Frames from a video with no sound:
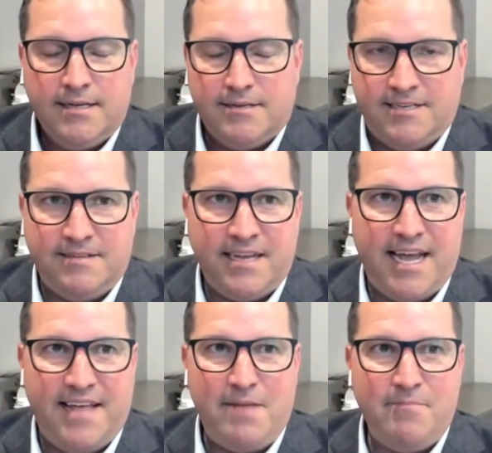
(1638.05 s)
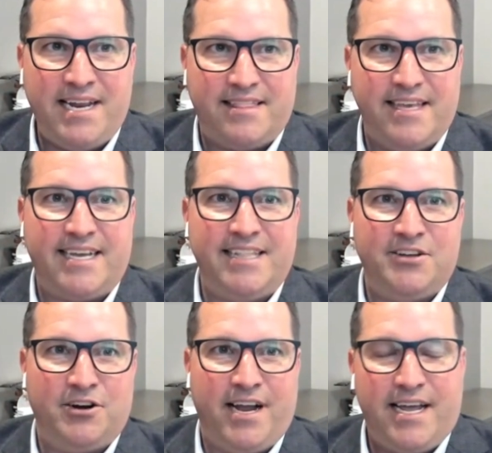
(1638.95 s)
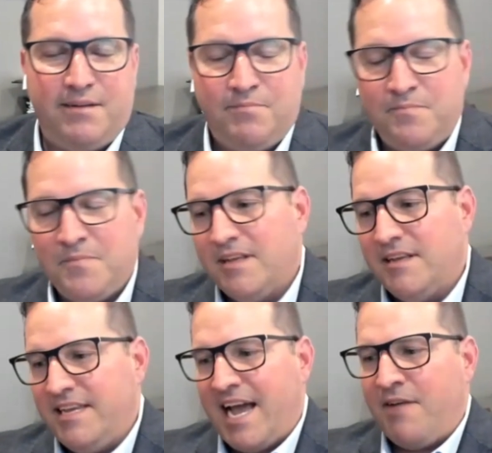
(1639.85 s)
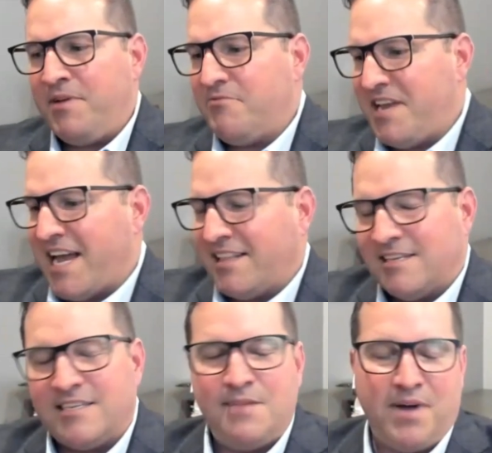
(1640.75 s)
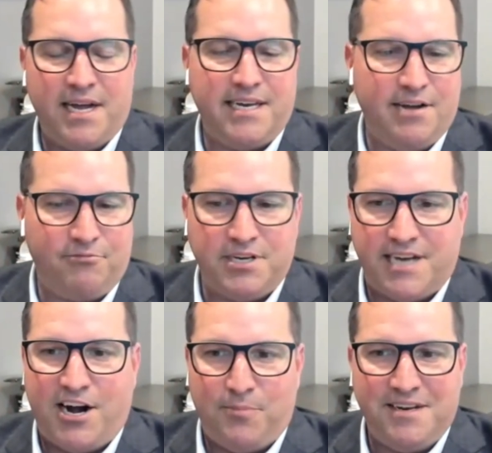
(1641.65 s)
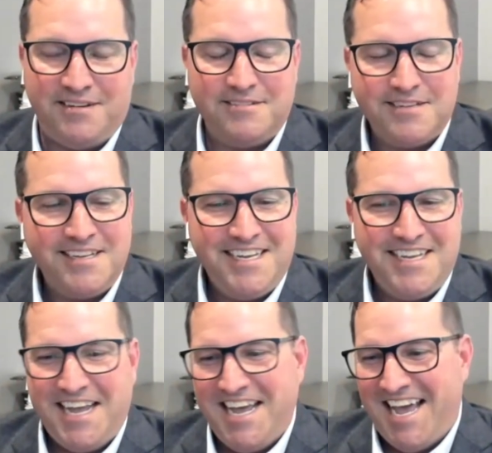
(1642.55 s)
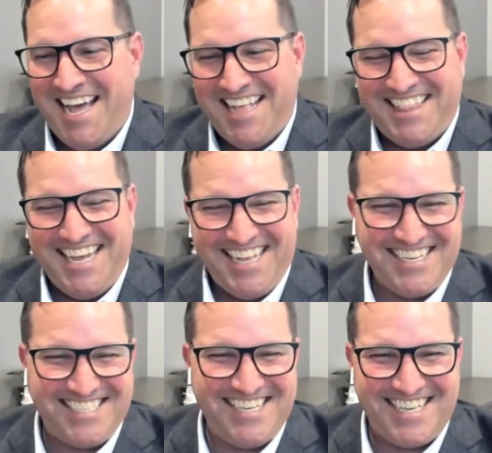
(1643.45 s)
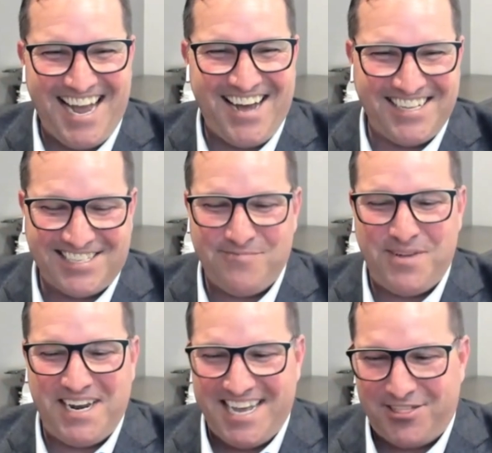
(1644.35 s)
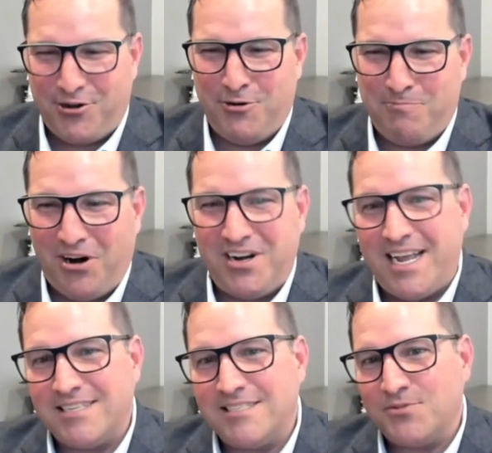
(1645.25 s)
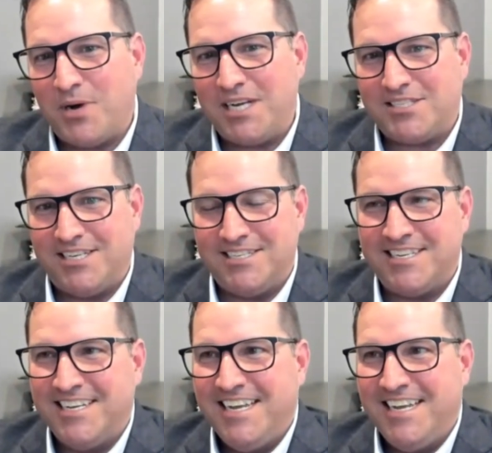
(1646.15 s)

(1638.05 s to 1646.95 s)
and they might think in their head, yeah, we got the same idea of retirement. And then they sit down and a third party asks these questions,